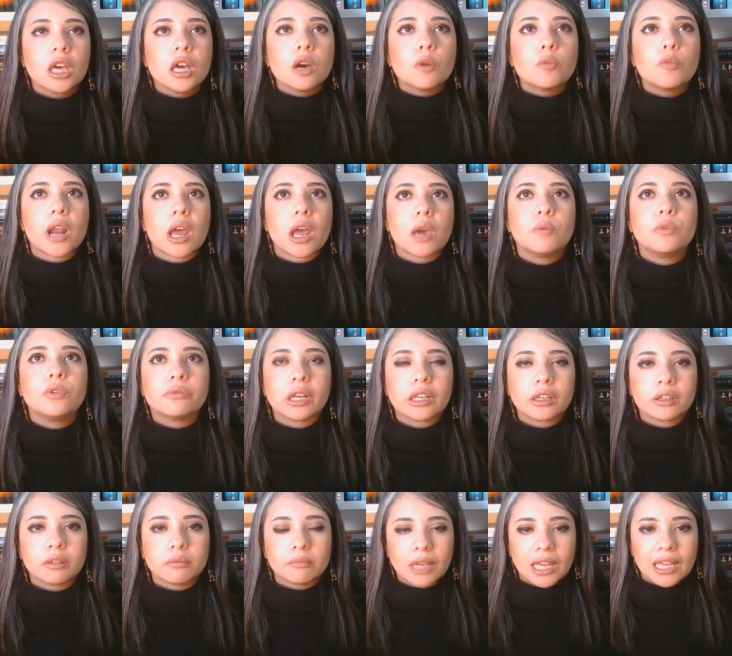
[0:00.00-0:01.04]
what I would
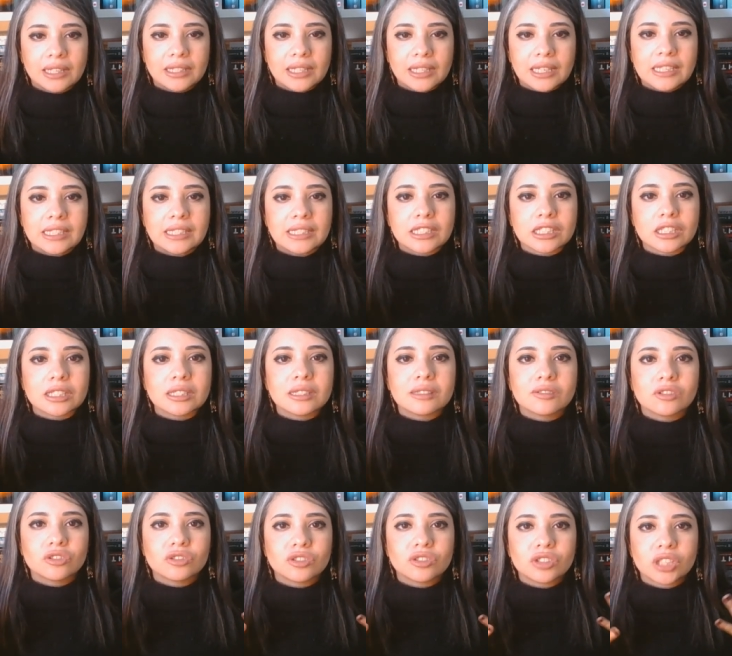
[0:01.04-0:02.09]
recommend is just
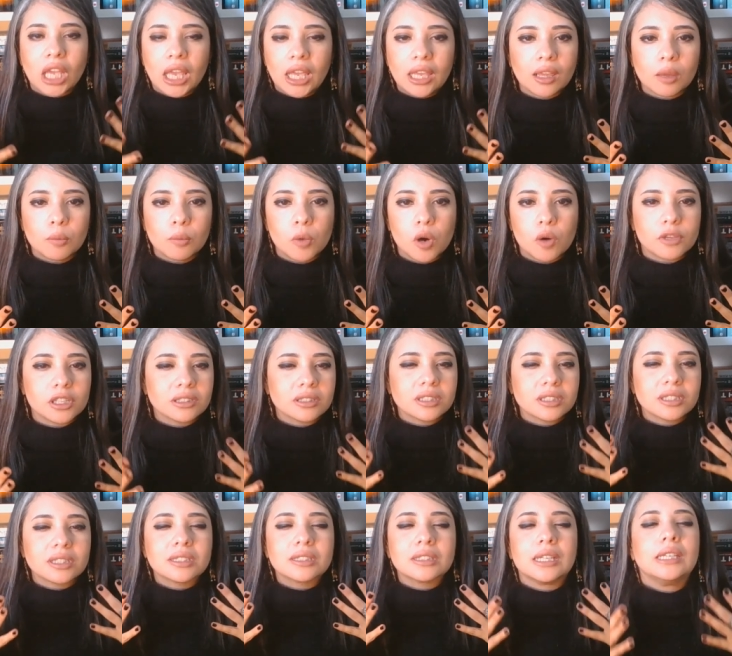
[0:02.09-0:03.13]
to take a
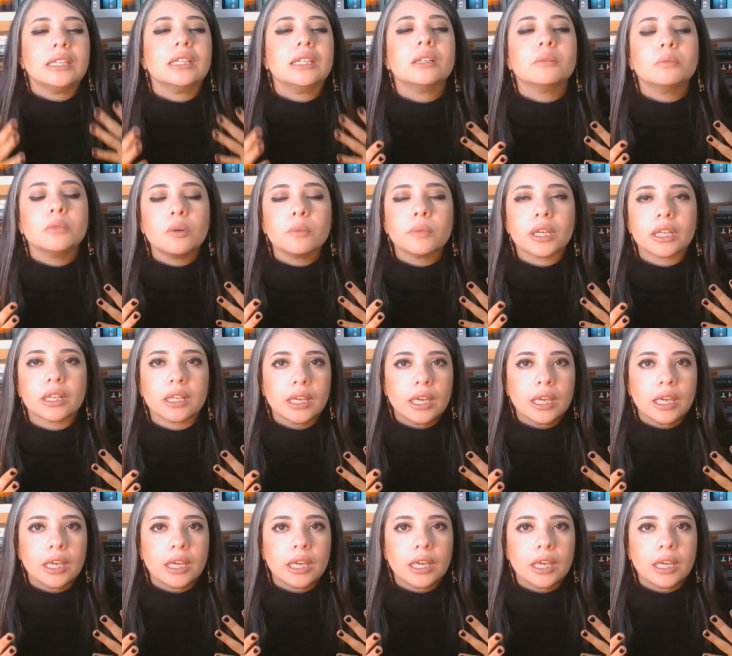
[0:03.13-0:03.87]
moment,